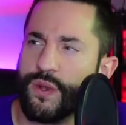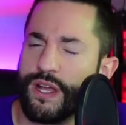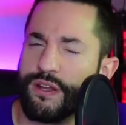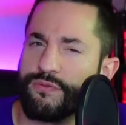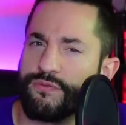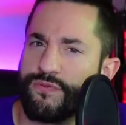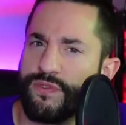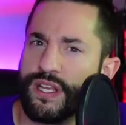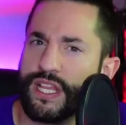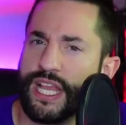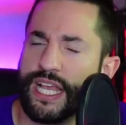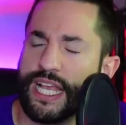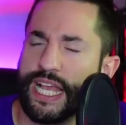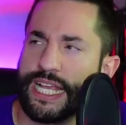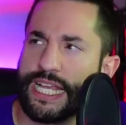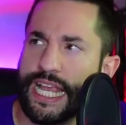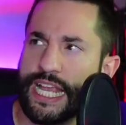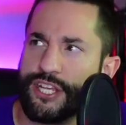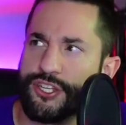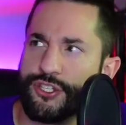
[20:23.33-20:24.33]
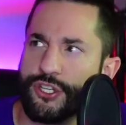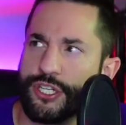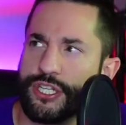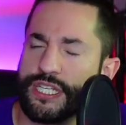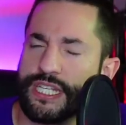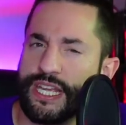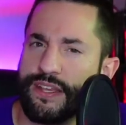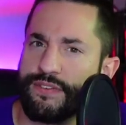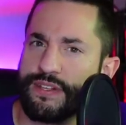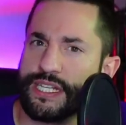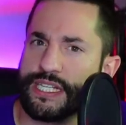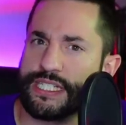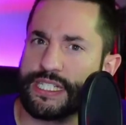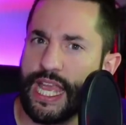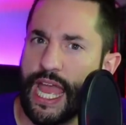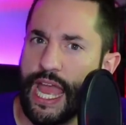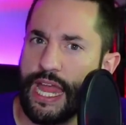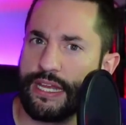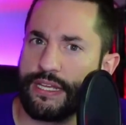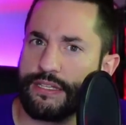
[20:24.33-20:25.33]
So I feel like I shouldn't give
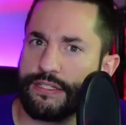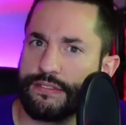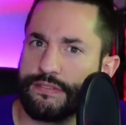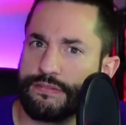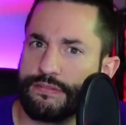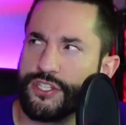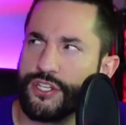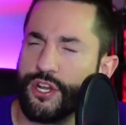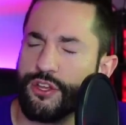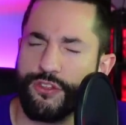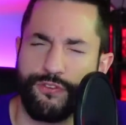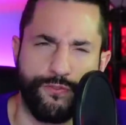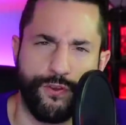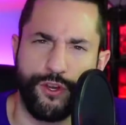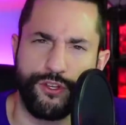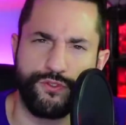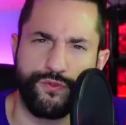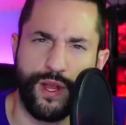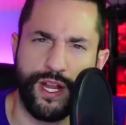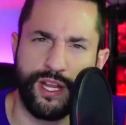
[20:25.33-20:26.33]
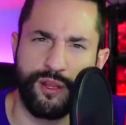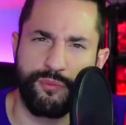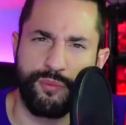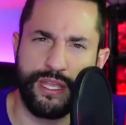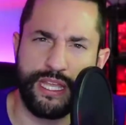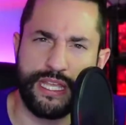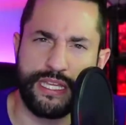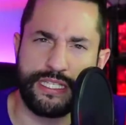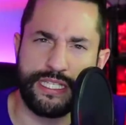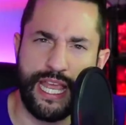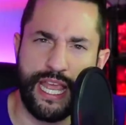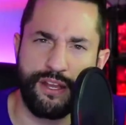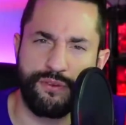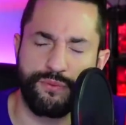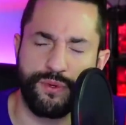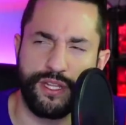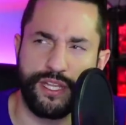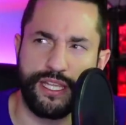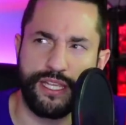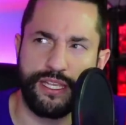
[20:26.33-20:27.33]
it a 10. Because, you know, the first rating being a
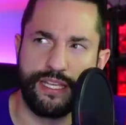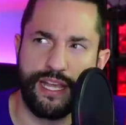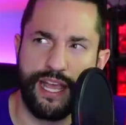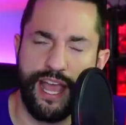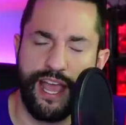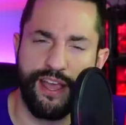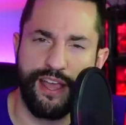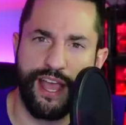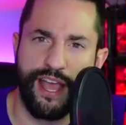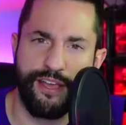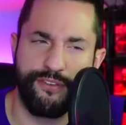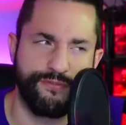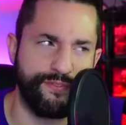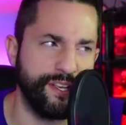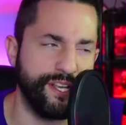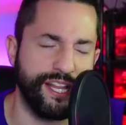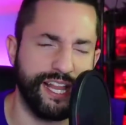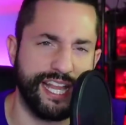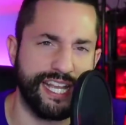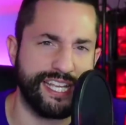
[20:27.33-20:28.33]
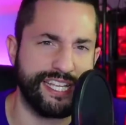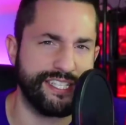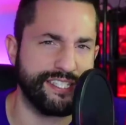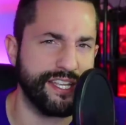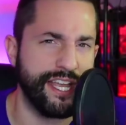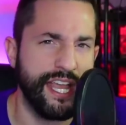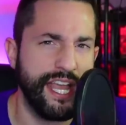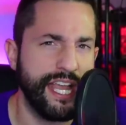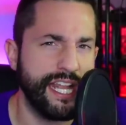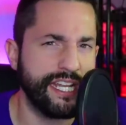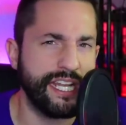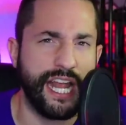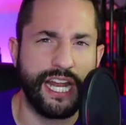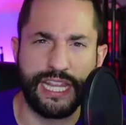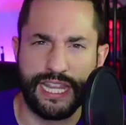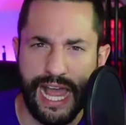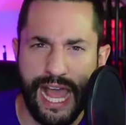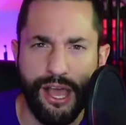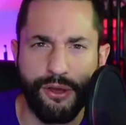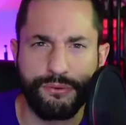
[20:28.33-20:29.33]
10 really, I feel like it's
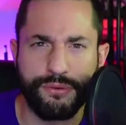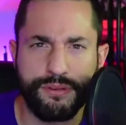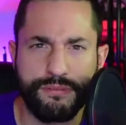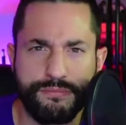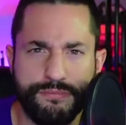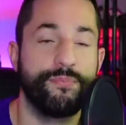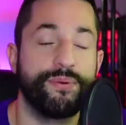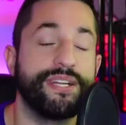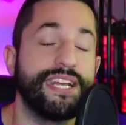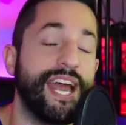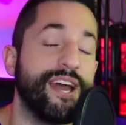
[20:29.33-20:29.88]
not allowed.